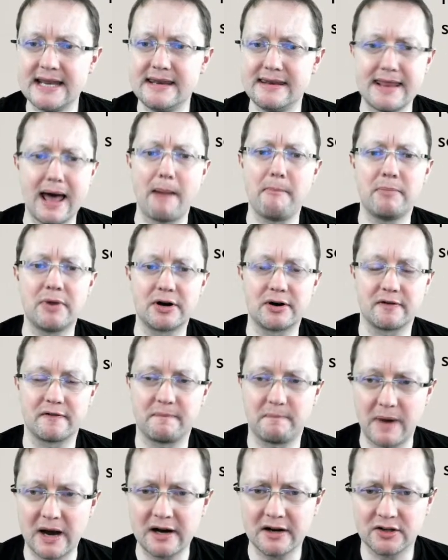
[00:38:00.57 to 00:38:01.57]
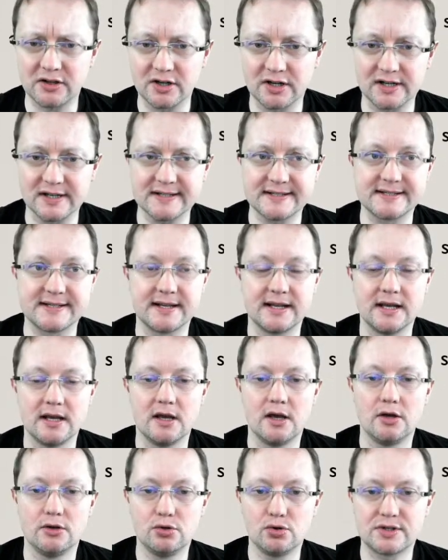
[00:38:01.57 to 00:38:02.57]
number of partners.
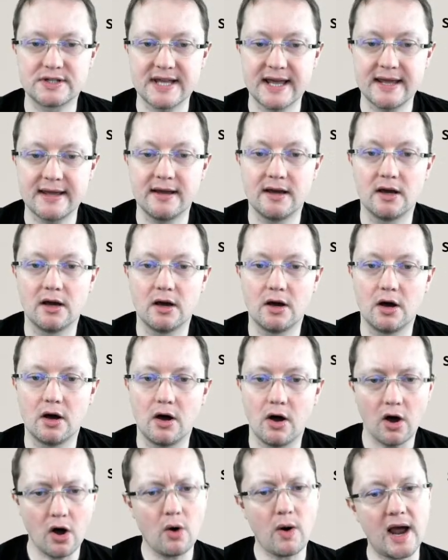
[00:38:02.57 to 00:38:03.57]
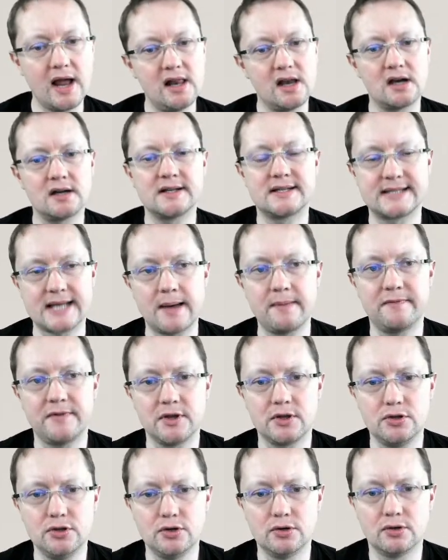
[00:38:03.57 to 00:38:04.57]
You say, oh, I learned
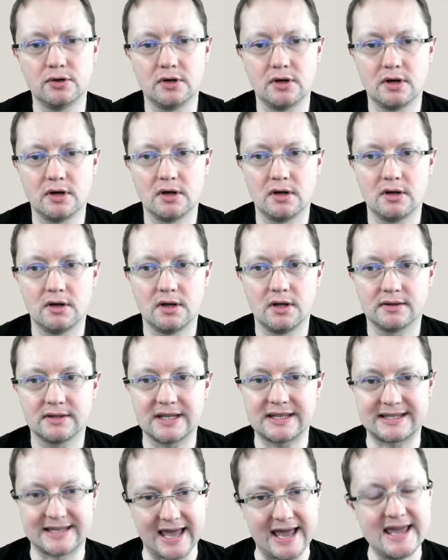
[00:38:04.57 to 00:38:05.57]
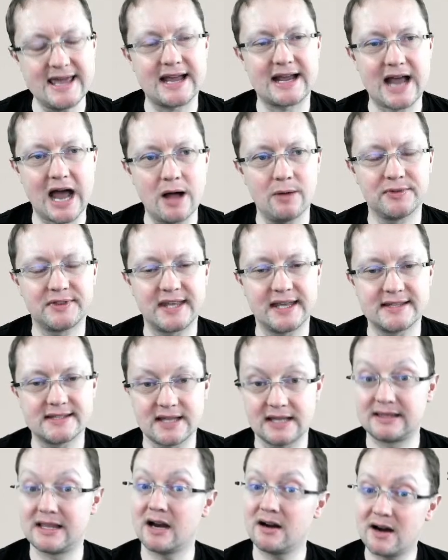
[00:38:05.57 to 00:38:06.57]
something new. That gay accountant,
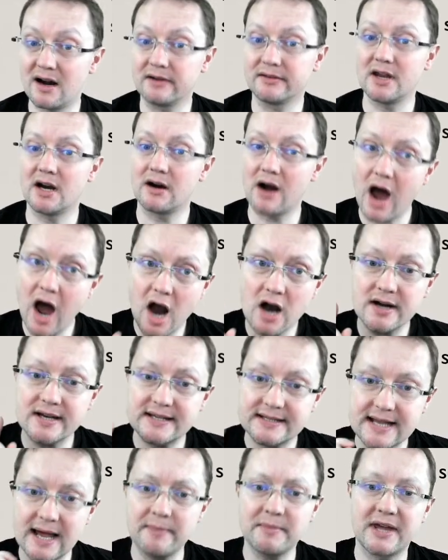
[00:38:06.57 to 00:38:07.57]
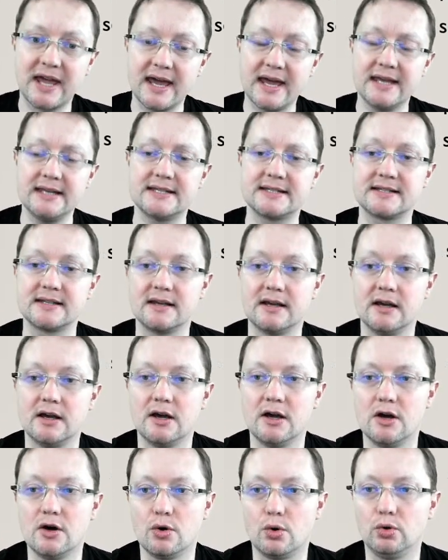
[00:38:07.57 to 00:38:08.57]
that there are some gays
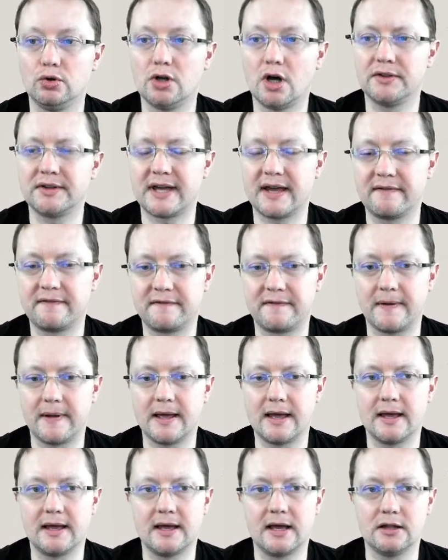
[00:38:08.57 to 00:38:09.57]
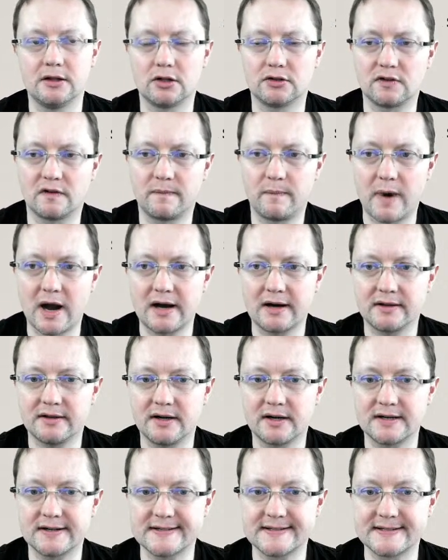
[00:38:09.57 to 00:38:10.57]
who don't have a lot of
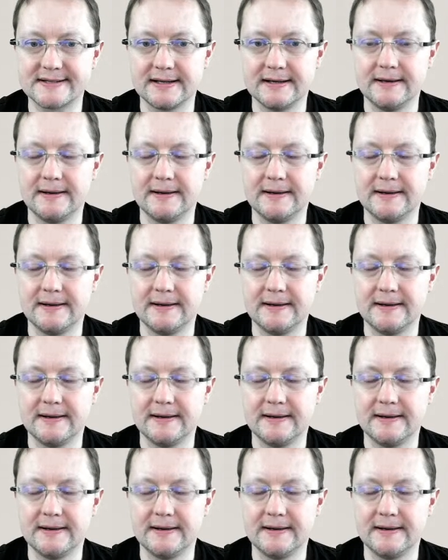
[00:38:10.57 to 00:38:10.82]
partners,